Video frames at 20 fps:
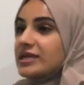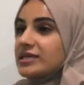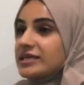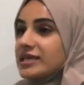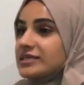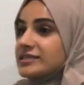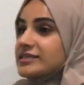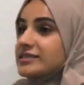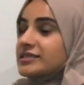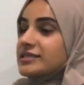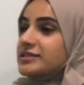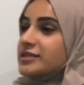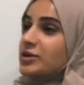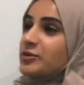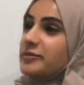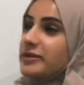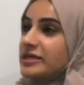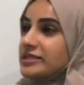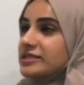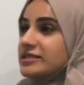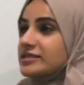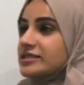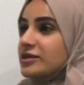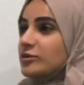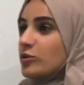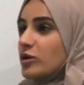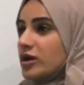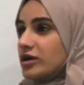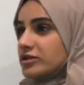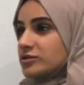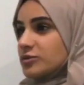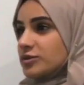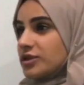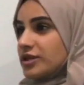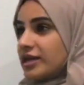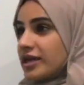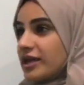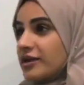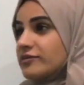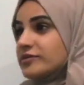Yes, so PSNC worked with
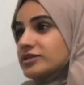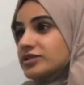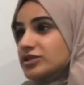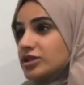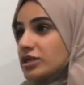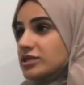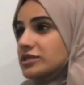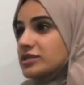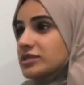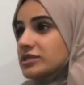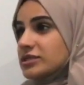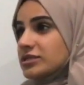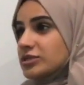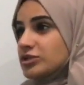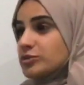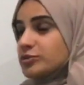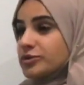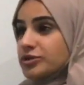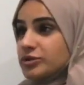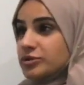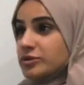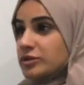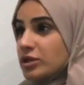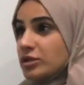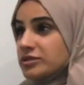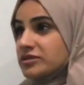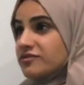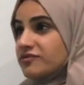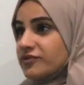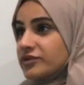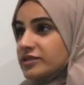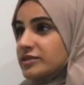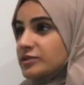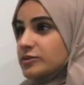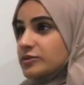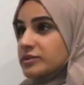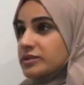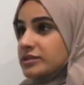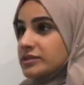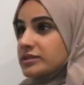the Carers Trust to produce lots of
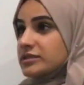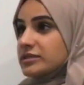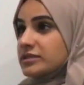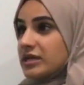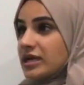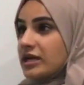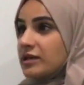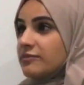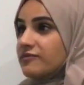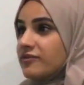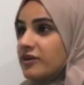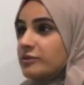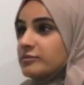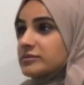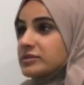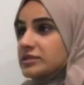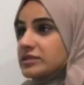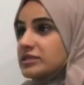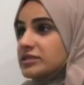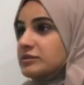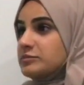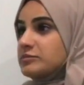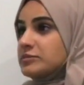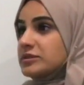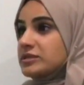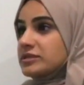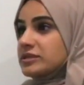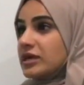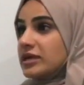resources to help pharmacy teams